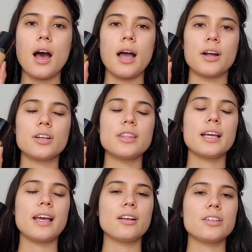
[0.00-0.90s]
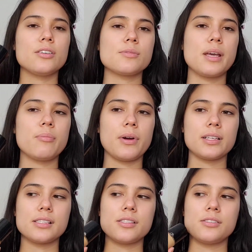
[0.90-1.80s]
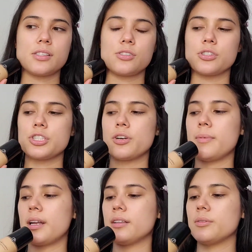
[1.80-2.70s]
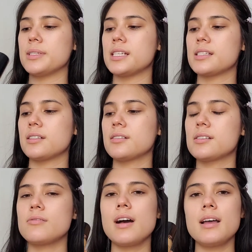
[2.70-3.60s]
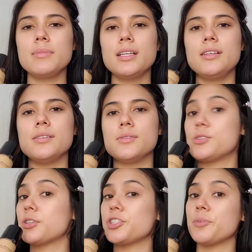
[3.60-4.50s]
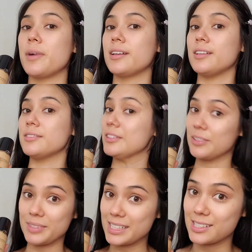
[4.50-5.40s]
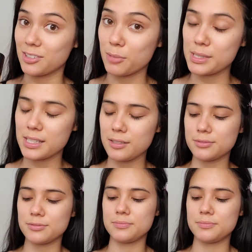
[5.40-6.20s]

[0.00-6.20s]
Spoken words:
I heard that Gal Gadot's makeup artist uses Giorgio Armani Luminous Silk, so I'm gonna use Giorgio Armani Luminous Silk on myself.